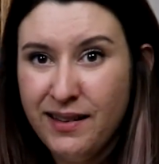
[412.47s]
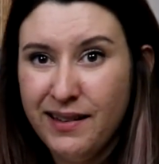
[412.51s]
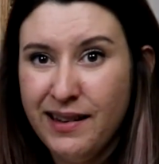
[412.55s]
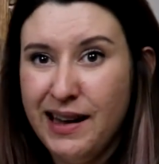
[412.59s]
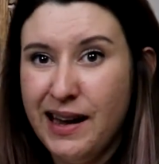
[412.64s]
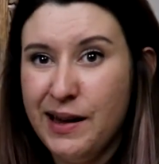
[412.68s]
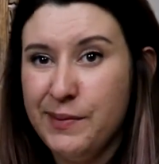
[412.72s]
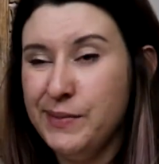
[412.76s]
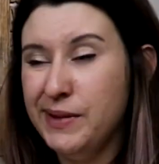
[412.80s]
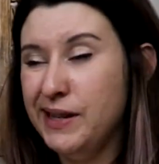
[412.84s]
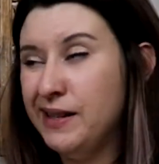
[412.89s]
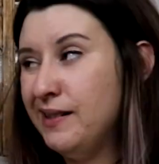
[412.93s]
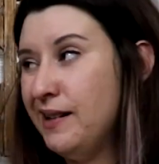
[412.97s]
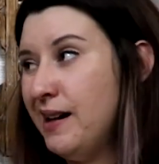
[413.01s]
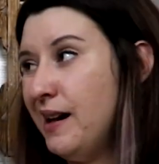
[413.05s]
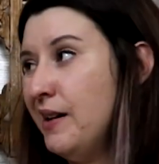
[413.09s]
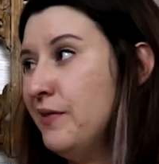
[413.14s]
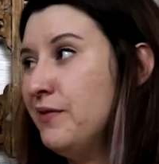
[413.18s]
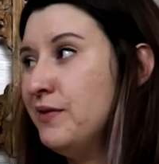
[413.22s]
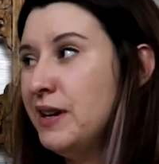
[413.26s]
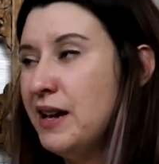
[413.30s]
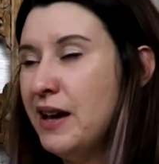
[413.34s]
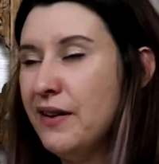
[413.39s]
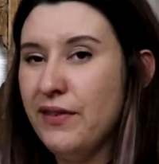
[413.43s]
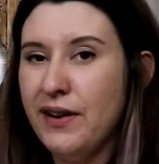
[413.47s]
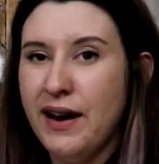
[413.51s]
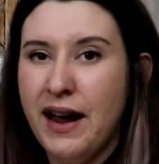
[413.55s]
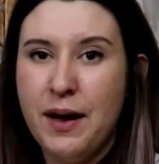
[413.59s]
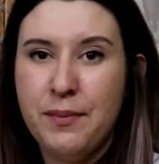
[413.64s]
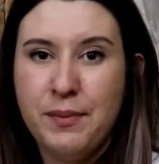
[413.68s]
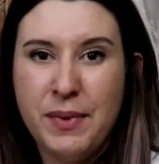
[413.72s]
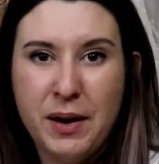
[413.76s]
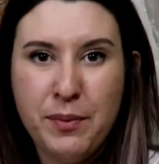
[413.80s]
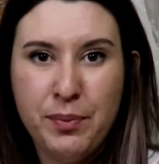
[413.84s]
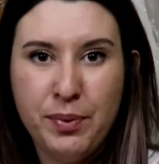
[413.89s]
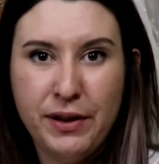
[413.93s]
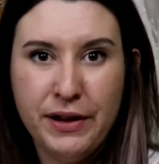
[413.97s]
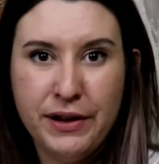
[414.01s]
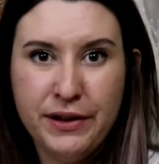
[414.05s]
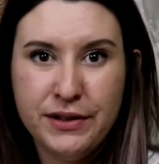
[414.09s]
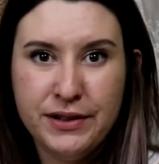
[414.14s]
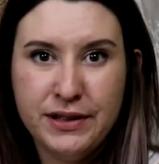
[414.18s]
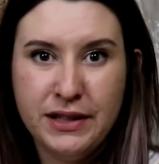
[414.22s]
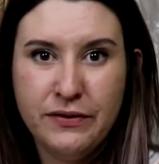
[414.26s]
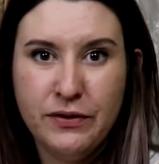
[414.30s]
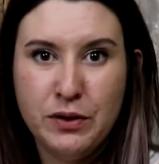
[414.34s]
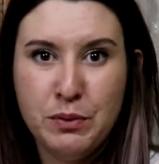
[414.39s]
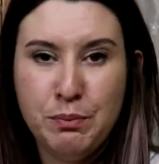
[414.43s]
I mean, I've never had my
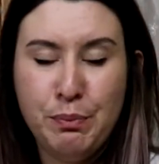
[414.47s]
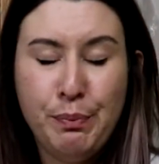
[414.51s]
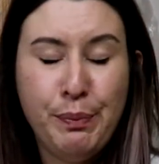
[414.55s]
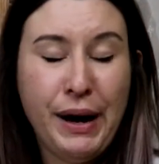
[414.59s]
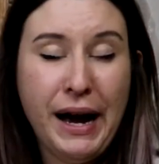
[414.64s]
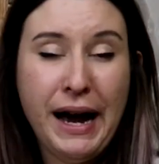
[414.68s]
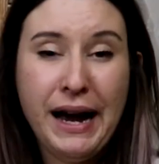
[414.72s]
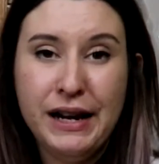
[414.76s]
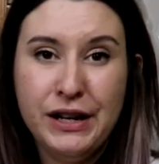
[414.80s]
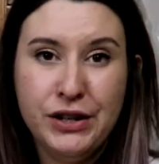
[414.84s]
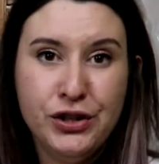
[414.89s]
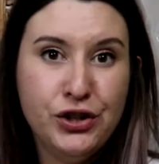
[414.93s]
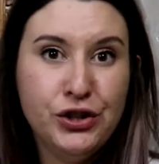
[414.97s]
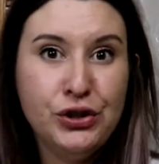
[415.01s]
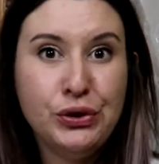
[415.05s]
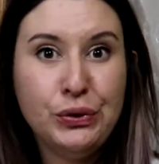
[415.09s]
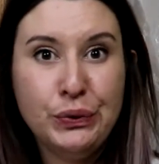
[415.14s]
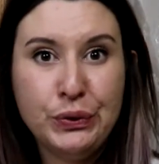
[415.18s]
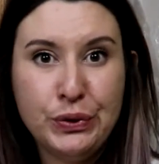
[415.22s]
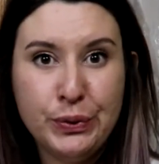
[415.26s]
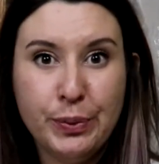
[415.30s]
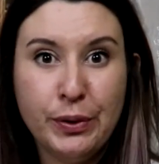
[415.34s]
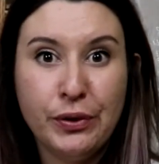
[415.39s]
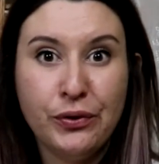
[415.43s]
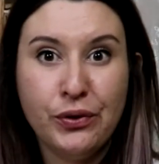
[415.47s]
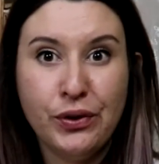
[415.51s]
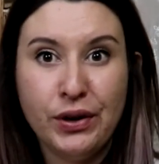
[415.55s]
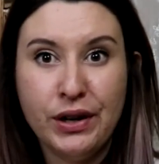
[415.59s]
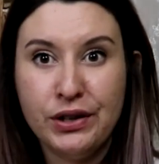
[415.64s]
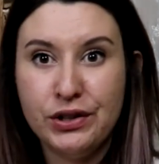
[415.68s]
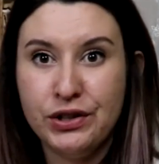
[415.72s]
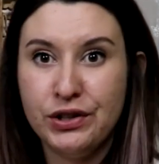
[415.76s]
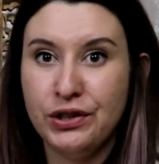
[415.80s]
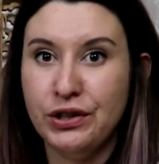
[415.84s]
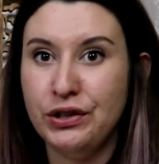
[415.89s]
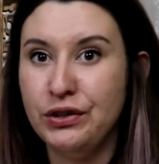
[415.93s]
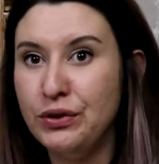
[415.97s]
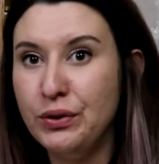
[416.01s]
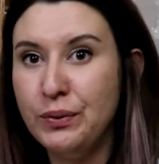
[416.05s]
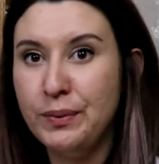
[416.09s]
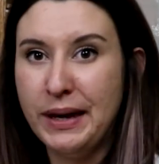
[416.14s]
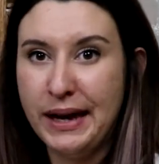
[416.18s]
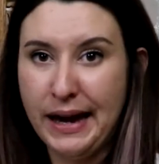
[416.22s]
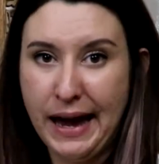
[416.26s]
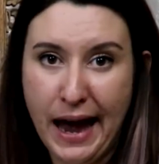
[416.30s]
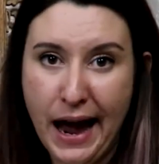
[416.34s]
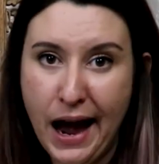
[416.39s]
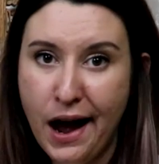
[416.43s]
players even buy shoes before. I just assume
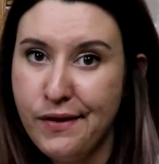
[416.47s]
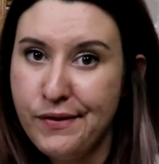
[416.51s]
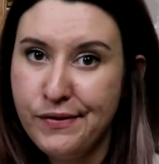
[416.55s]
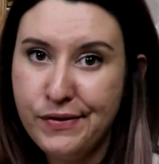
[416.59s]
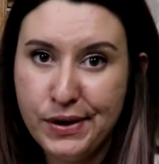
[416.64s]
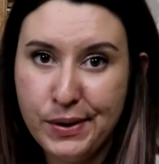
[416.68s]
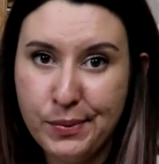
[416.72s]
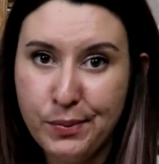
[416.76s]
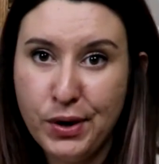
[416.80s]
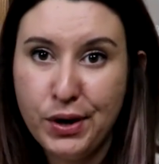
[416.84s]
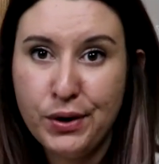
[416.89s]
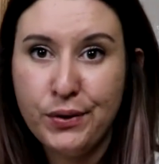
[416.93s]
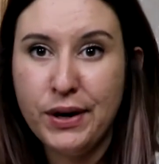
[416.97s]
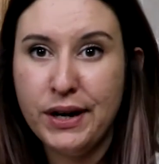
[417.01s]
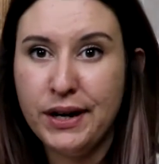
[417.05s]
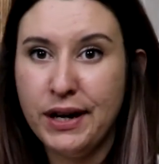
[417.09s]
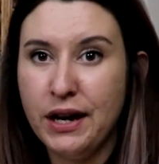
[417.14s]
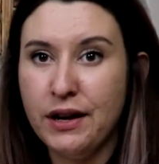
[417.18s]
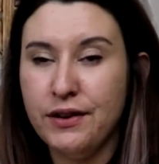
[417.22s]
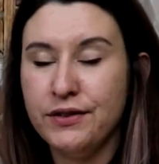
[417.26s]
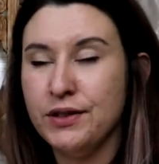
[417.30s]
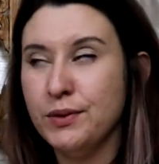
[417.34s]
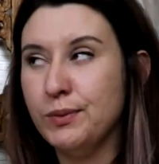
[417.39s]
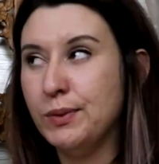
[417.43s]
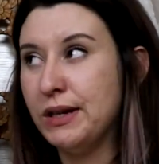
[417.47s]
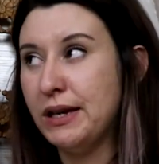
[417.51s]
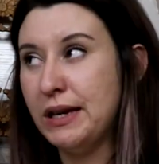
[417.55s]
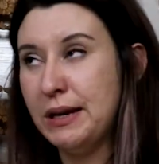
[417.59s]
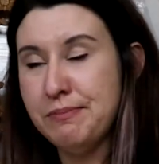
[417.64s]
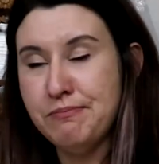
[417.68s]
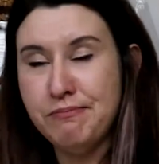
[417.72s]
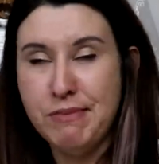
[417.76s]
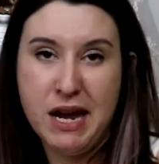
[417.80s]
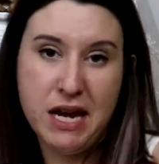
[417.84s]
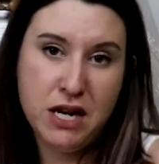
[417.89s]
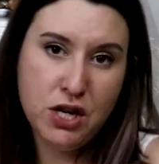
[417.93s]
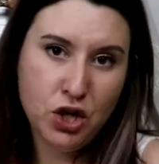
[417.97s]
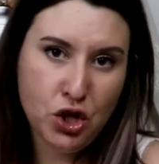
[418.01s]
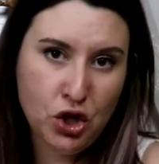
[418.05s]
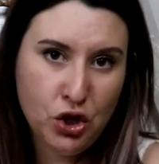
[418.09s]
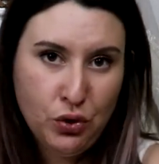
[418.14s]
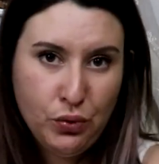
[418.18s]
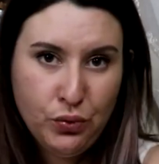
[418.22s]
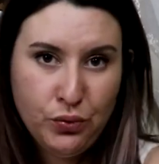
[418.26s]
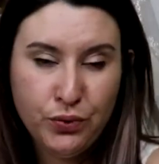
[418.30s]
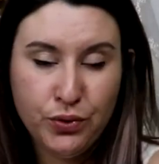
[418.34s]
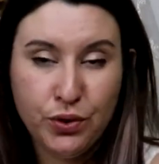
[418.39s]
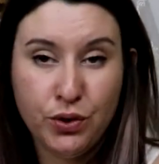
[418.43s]
they have them. Why do I care if someone can make
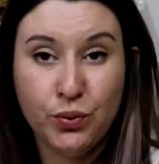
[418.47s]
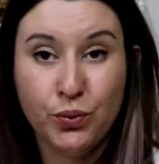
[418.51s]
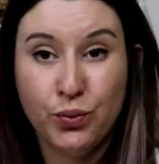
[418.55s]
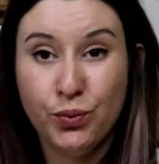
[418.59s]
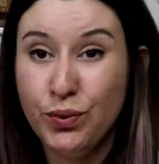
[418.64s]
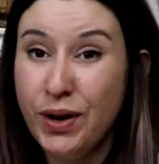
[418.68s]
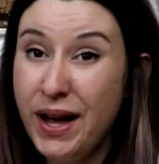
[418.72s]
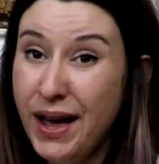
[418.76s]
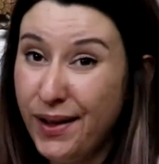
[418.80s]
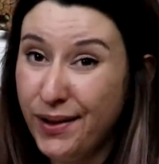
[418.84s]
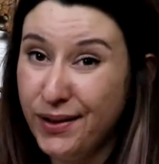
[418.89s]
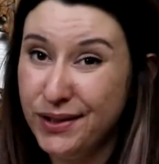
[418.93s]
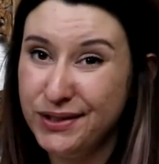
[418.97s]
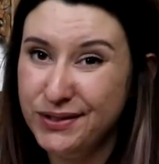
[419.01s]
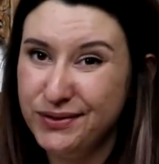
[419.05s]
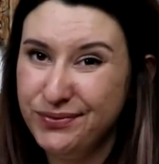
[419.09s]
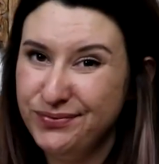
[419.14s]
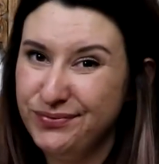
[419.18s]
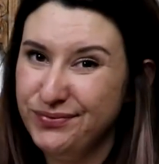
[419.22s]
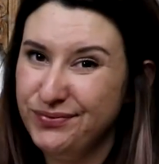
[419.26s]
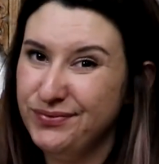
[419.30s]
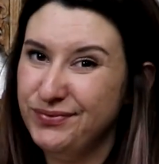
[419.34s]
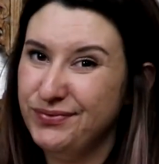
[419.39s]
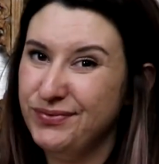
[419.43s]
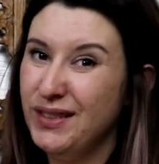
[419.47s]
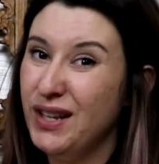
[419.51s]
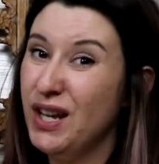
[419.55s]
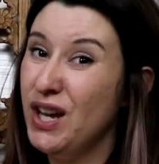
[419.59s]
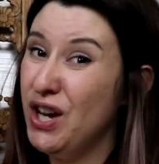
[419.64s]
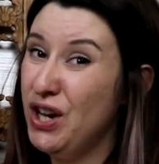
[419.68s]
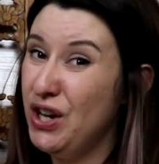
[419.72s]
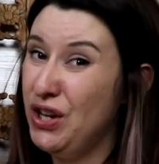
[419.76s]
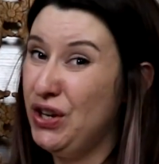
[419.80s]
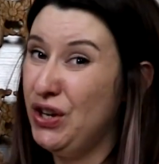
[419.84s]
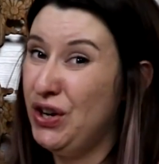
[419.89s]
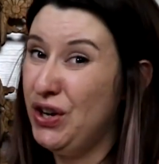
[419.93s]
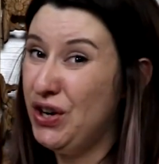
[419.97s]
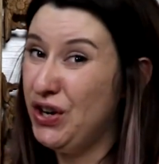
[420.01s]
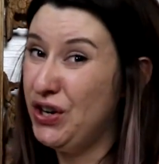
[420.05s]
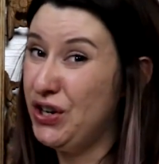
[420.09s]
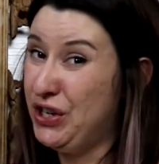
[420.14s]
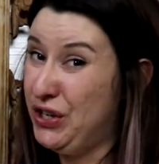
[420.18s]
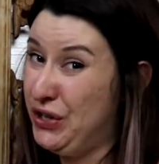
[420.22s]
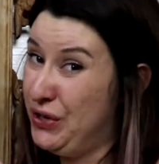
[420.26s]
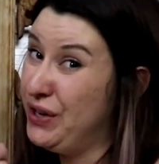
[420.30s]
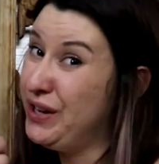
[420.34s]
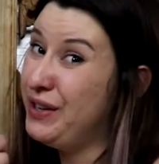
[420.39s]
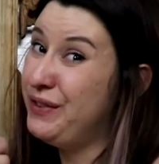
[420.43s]
shoes? Well,
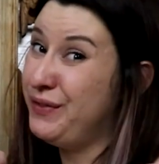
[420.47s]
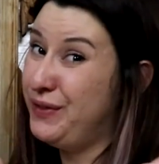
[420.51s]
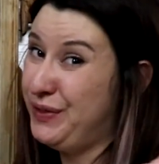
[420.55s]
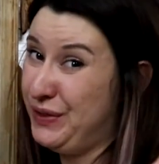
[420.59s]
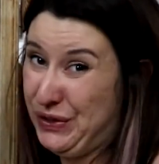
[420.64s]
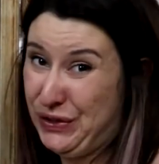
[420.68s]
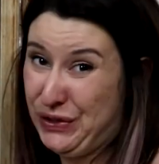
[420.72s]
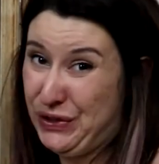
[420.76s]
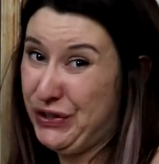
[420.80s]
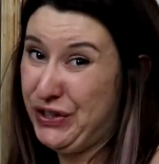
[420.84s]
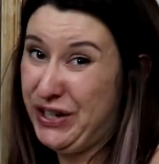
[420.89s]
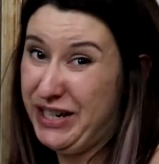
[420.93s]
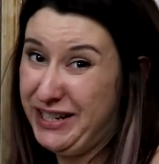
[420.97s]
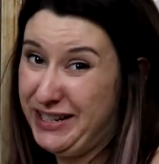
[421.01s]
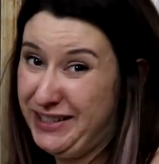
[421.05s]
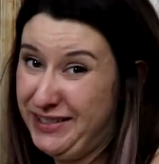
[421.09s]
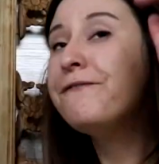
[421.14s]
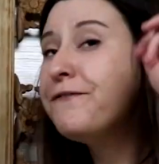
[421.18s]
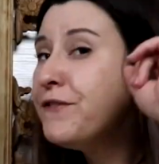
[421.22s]
you're in for a treat.